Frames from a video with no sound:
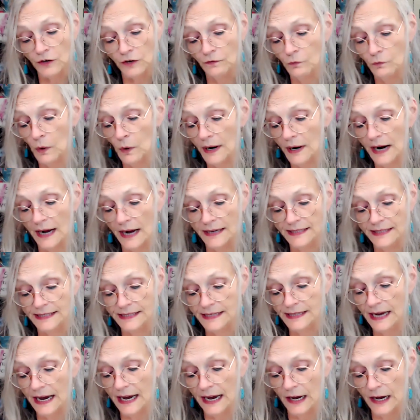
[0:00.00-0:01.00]
of what I
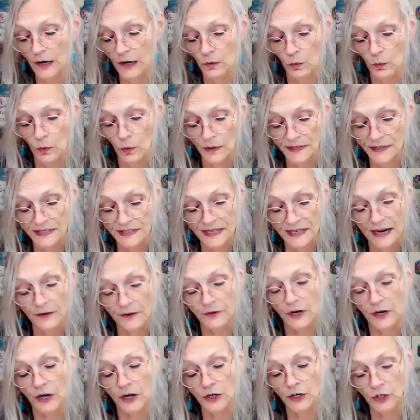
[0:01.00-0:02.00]
say will
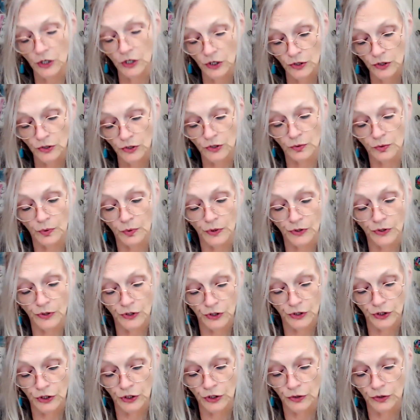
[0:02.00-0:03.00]
sound unusual
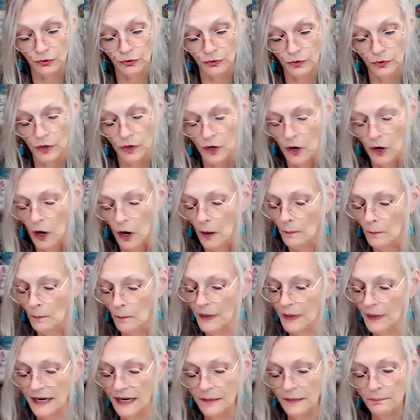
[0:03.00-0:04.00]
to you,
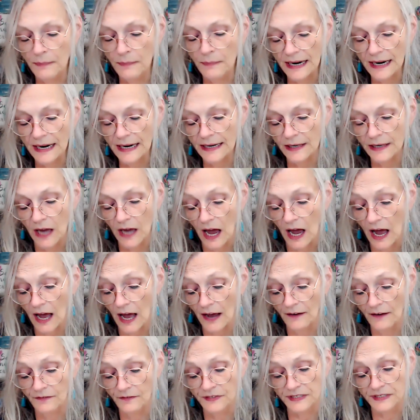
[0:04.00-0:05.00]
but in many
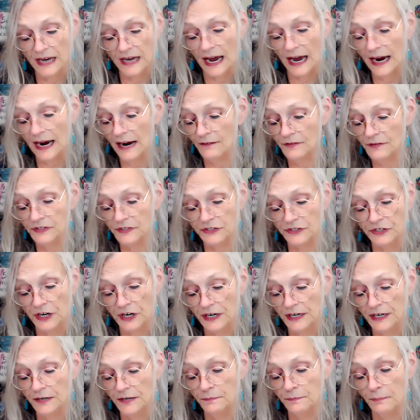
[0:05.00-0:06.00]
lives I have
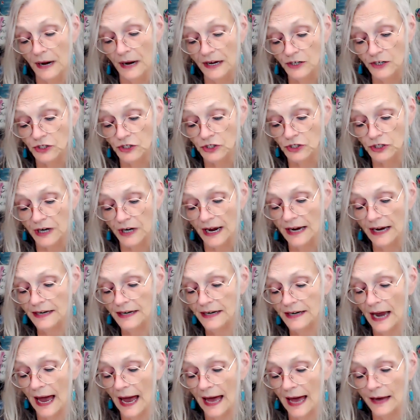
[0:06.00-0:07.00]
studied much and
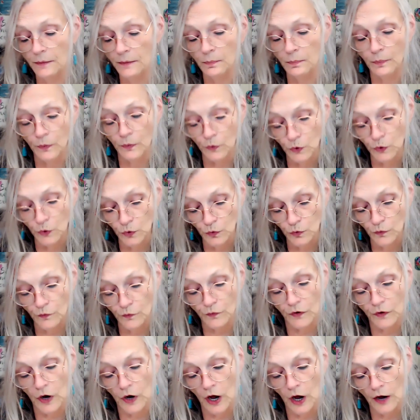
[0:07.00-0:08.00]
had
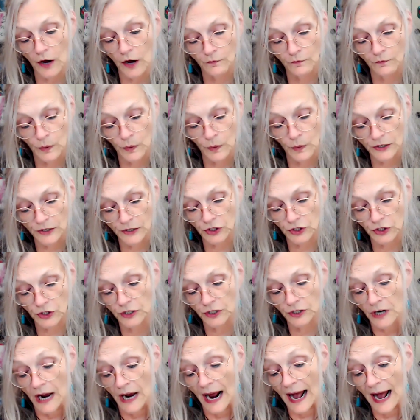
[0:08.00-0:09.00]
proof of which
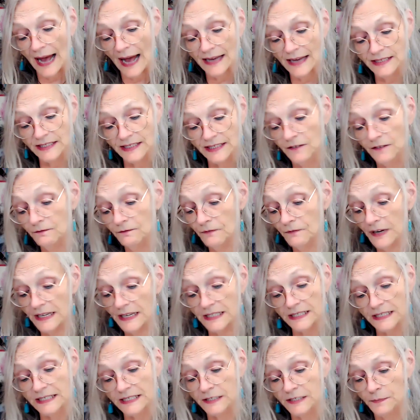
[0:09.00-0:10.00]
has
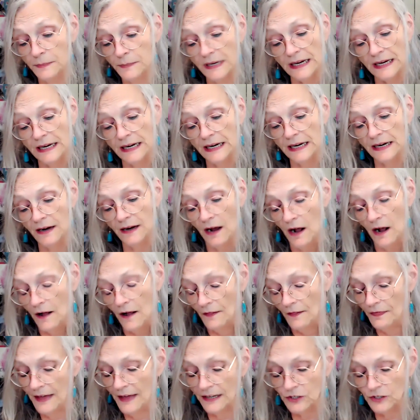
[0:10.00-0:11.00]
convinced me
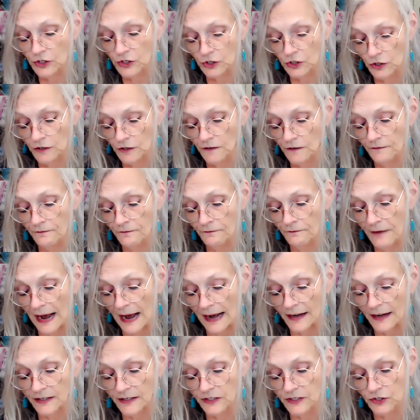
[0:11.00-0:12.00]
that certain
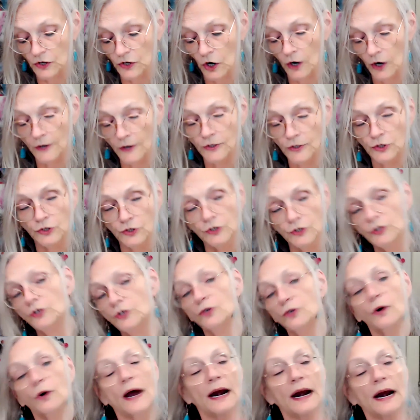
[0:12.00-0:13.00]
facts are
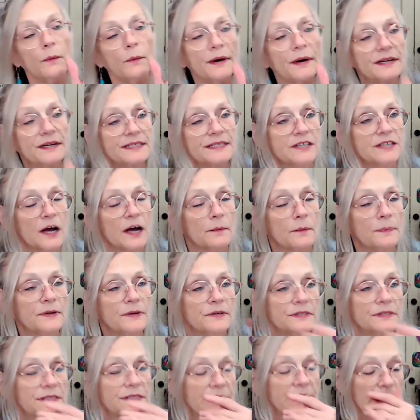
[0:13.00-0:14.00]
true. And I want to stop here
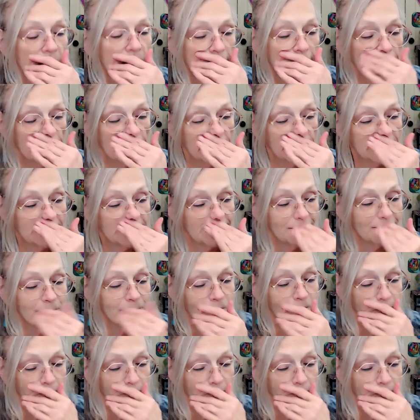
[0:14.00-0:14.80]
and say this.